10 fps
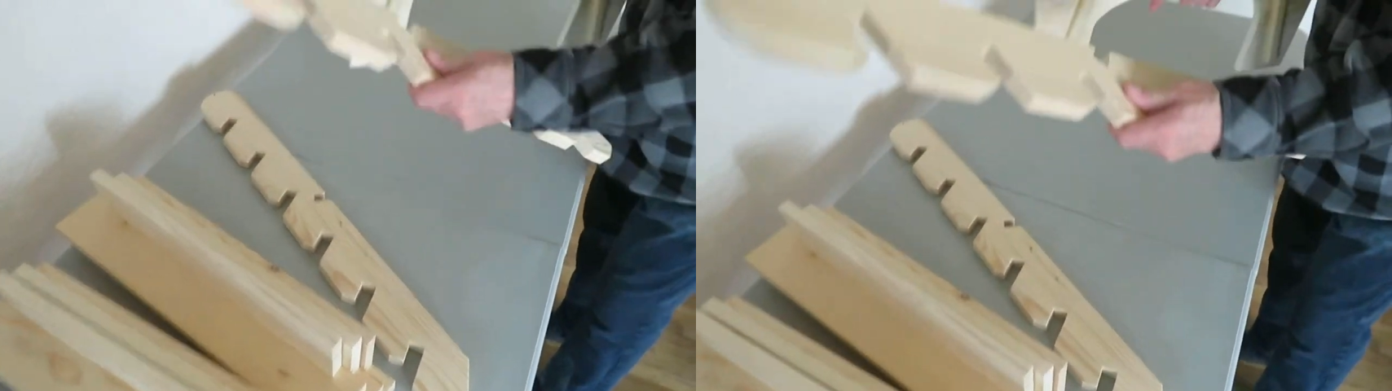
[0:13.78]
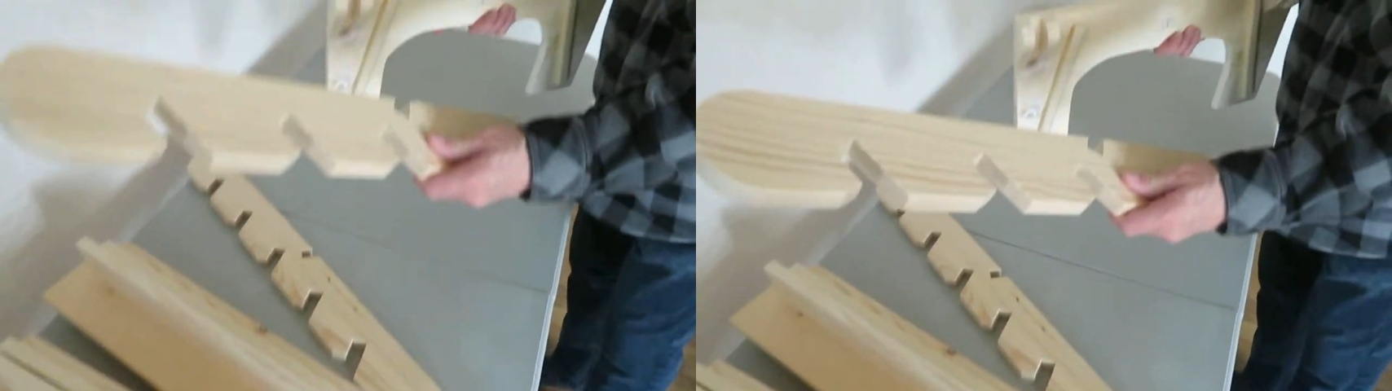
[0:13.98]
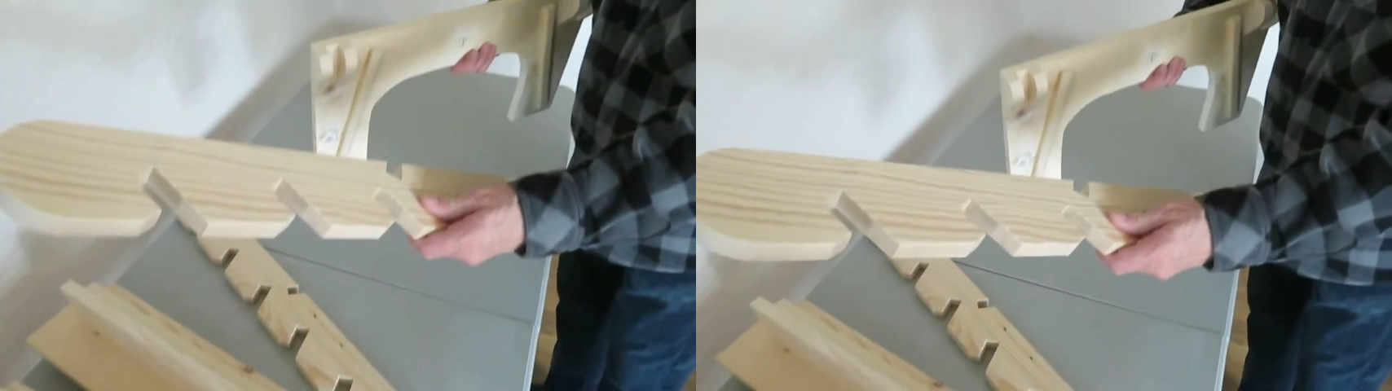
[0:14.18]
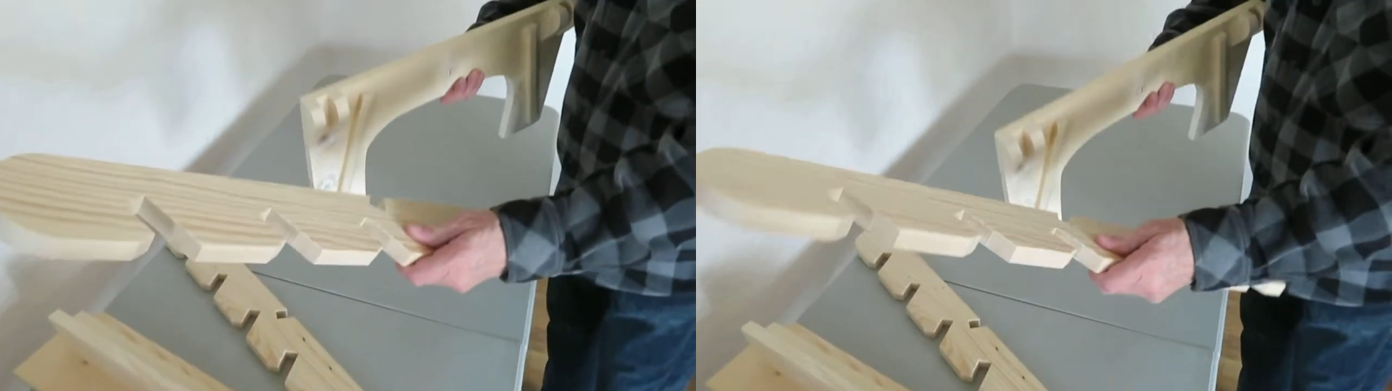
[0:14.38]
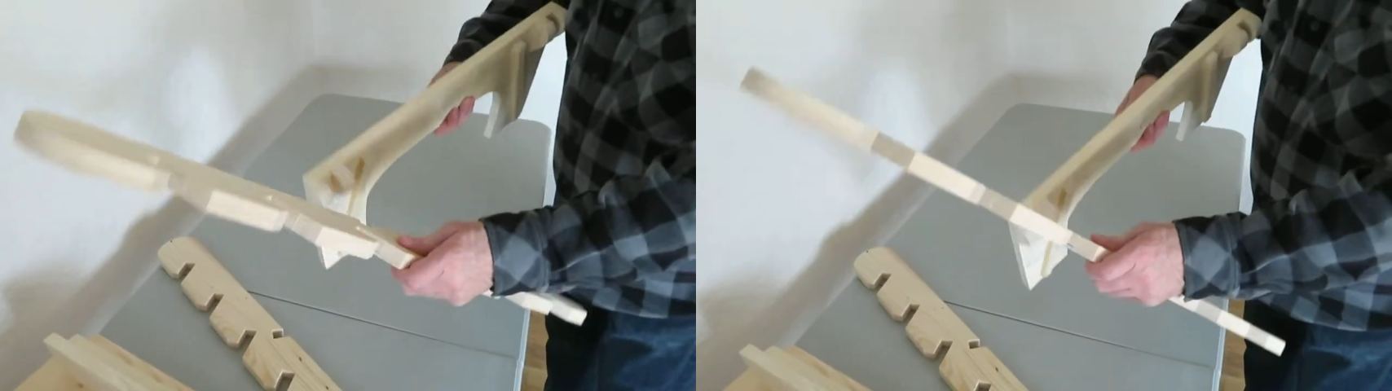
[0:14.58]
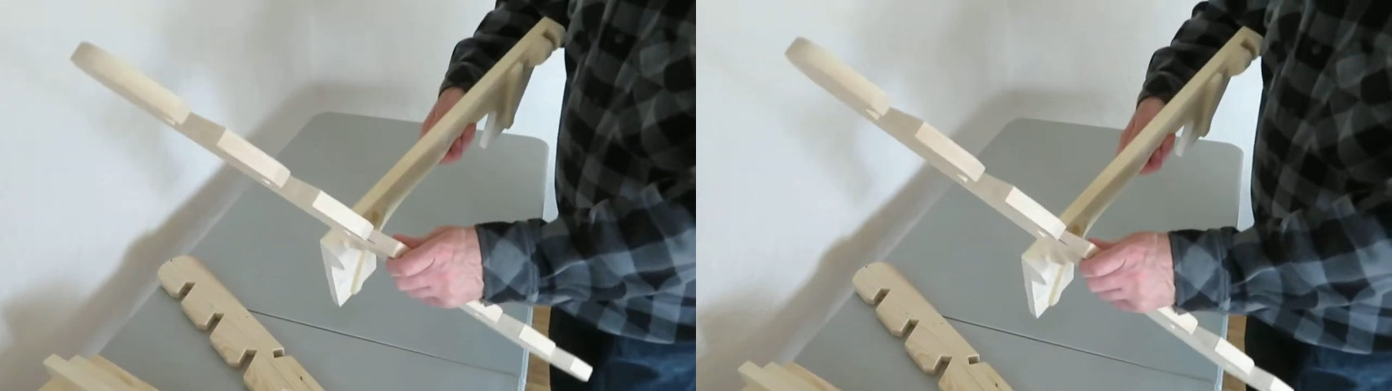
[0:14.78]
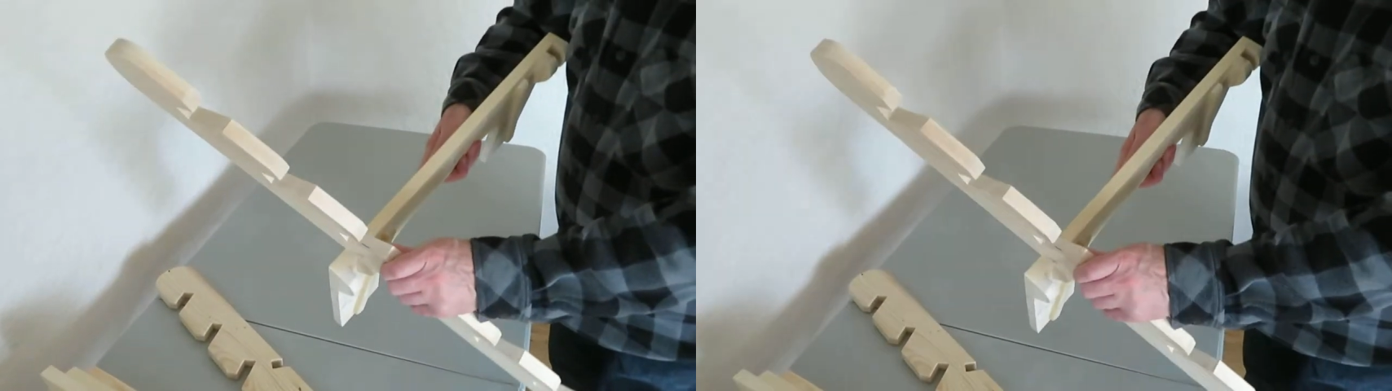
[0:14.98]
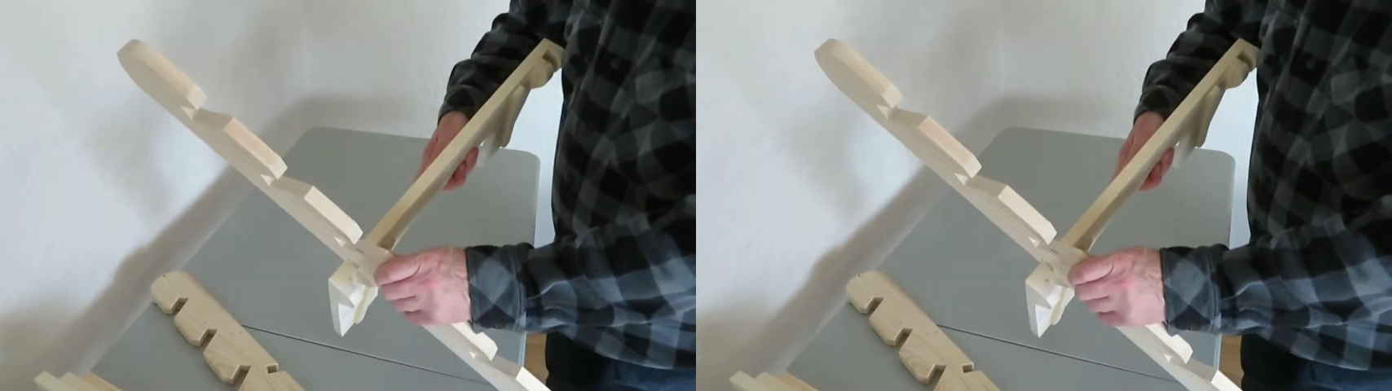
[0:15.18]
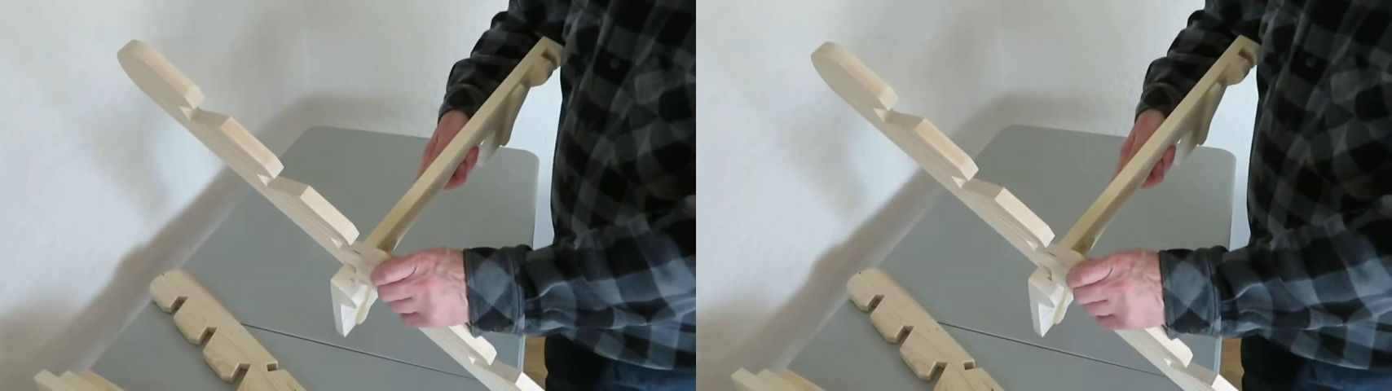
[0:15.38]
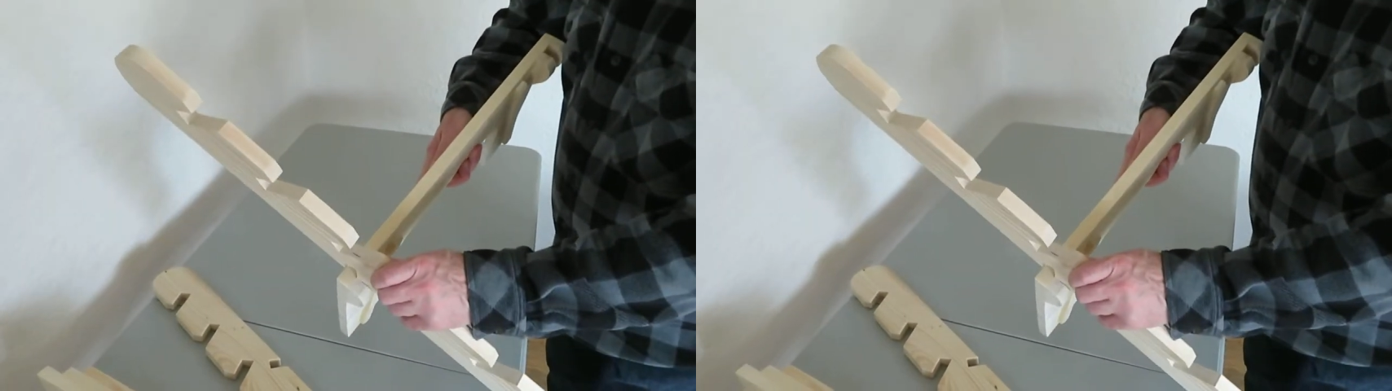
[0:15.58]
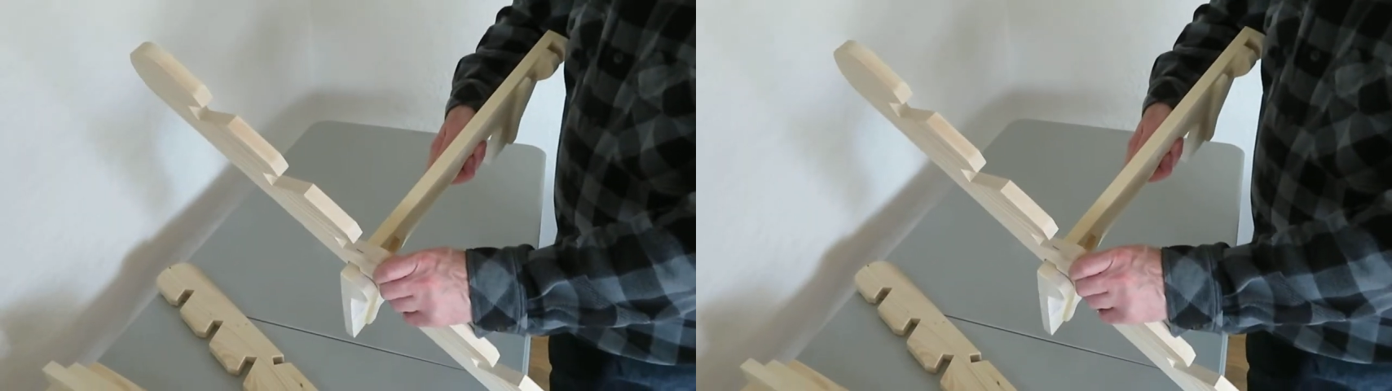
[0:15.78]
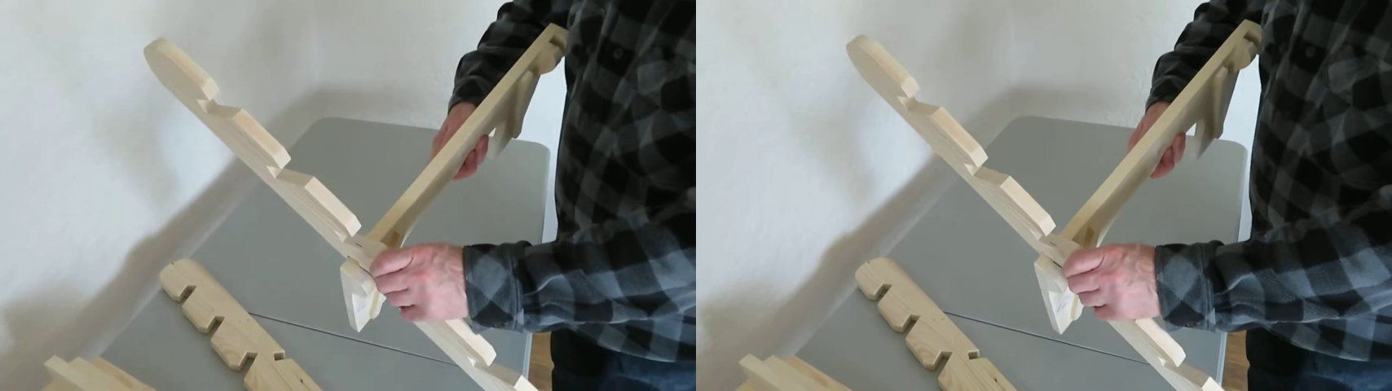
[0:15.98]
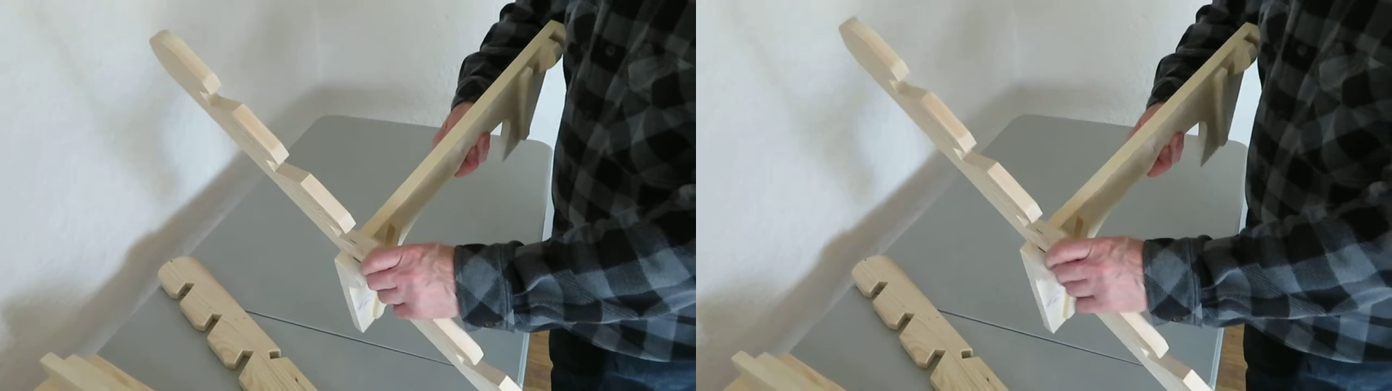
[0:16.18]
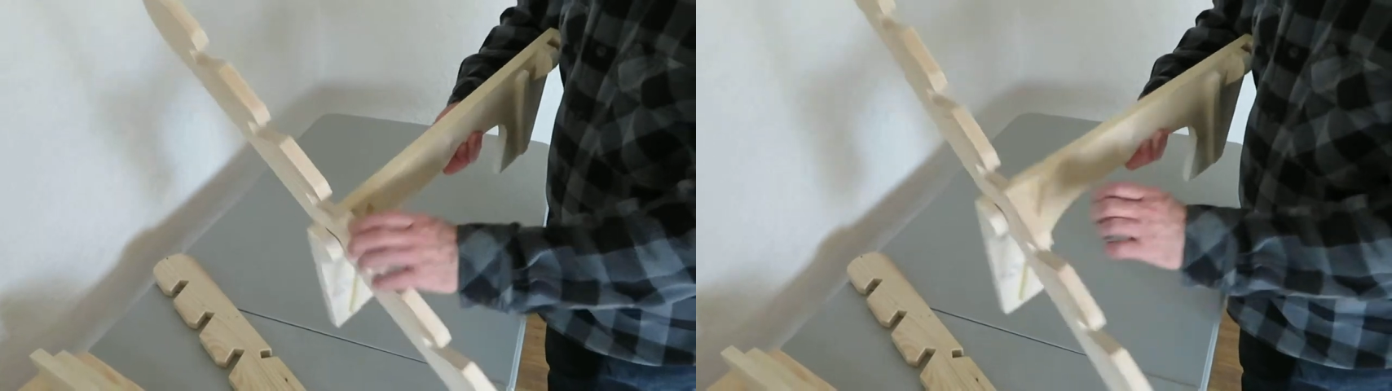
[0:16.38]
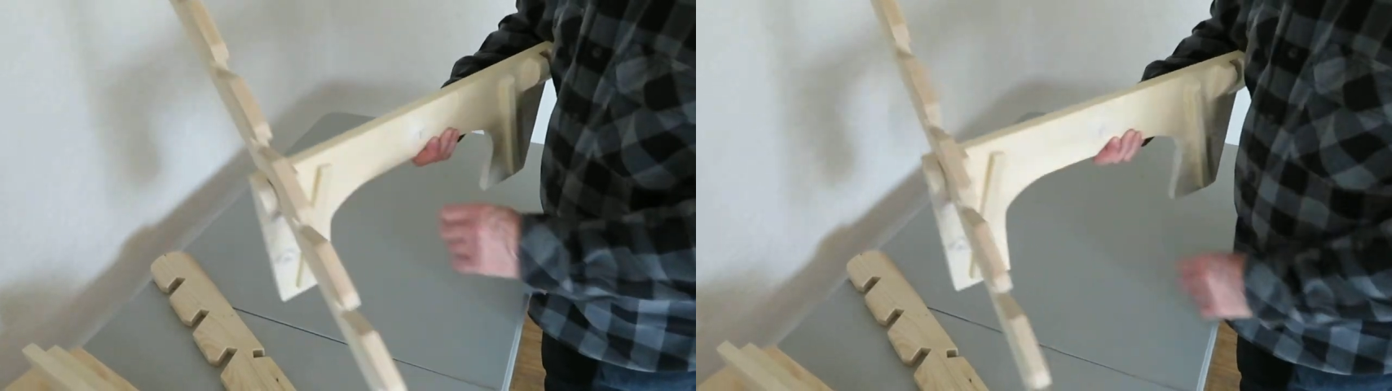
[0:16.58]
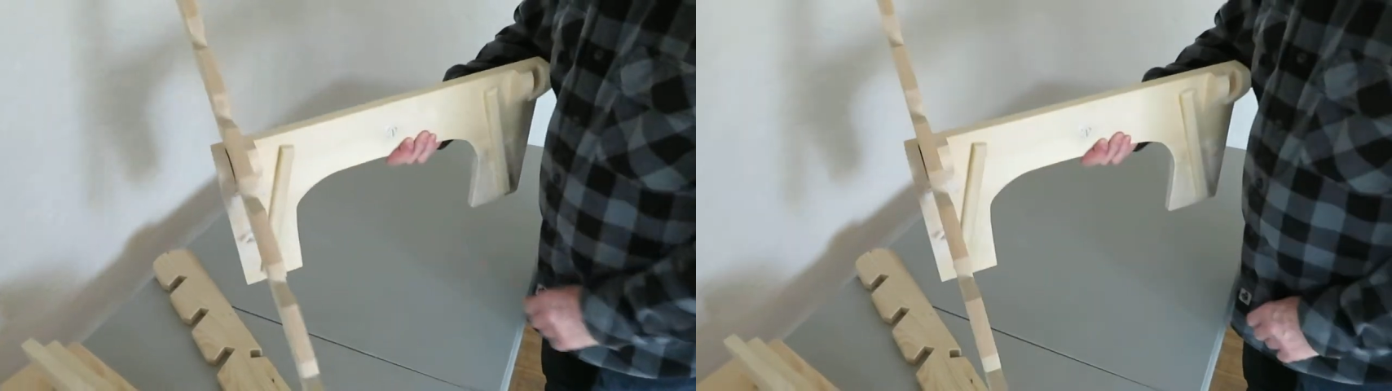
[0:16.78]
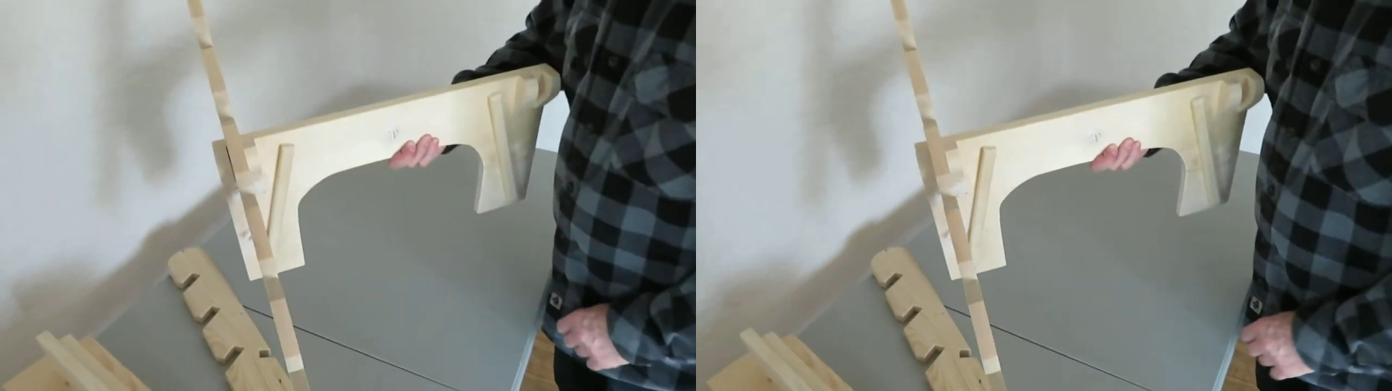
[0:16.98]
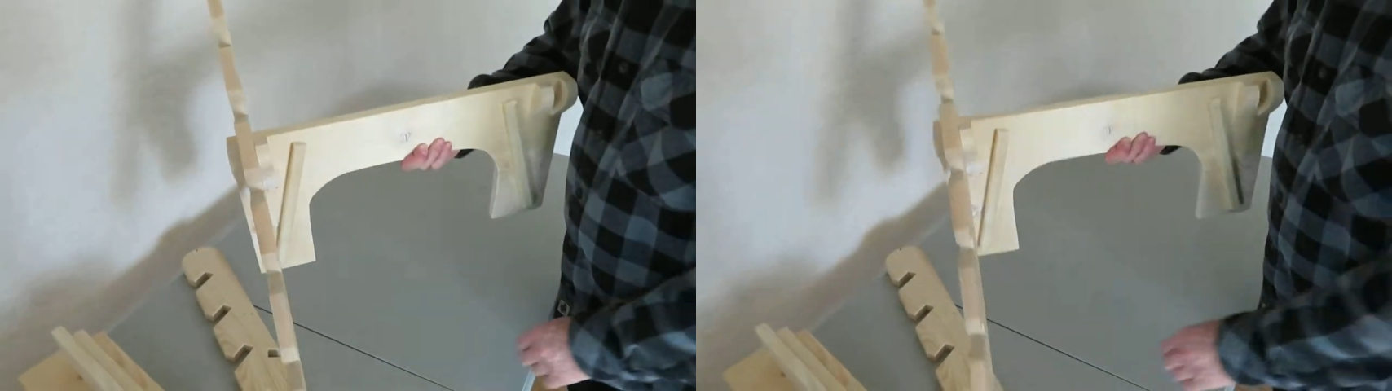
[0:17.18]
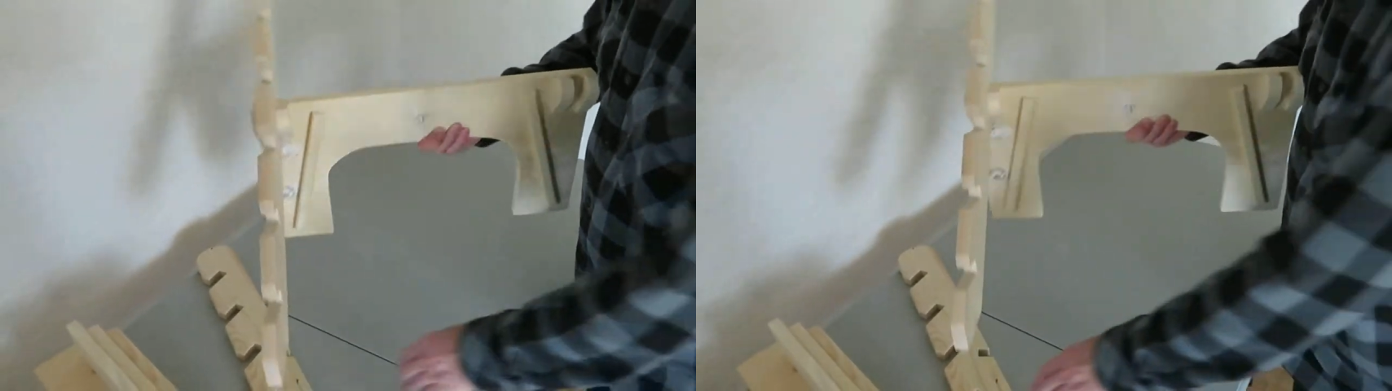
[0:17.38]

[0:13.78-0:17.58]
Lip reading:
No face is visible, so there are no lips to read.